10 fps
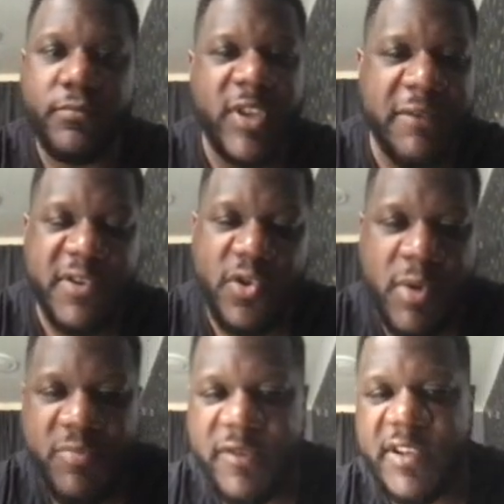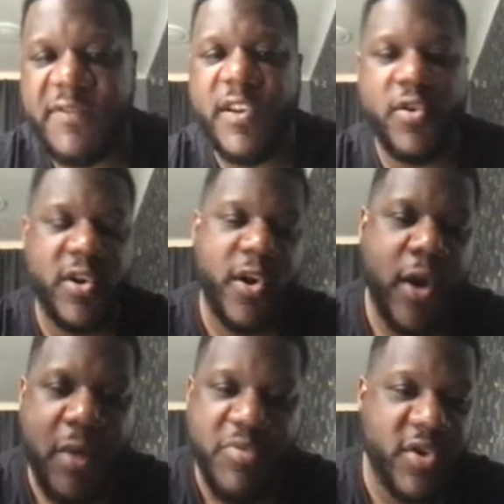If you saw my previous video, you know
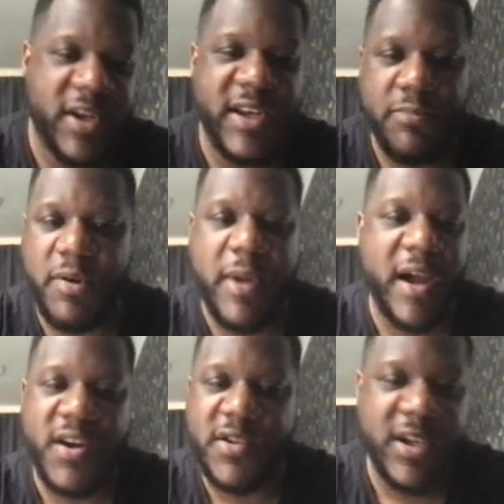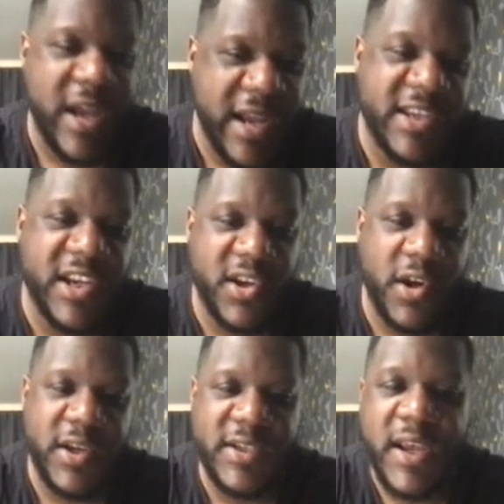I bought the dip about one hundred eighteen
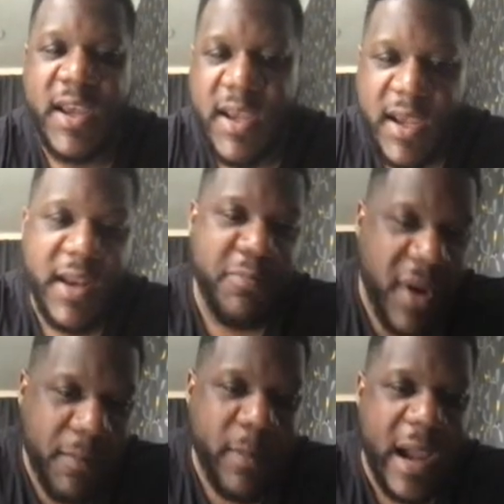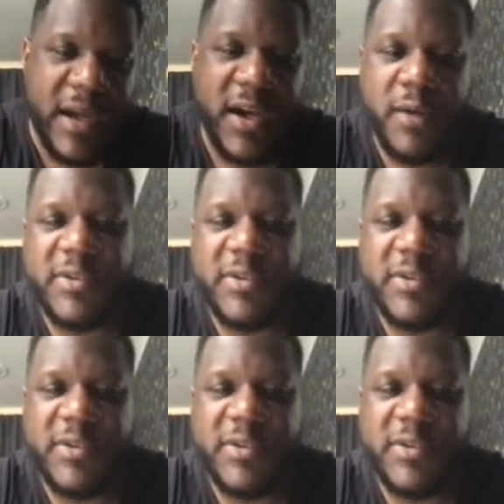dollars and it pumped back up.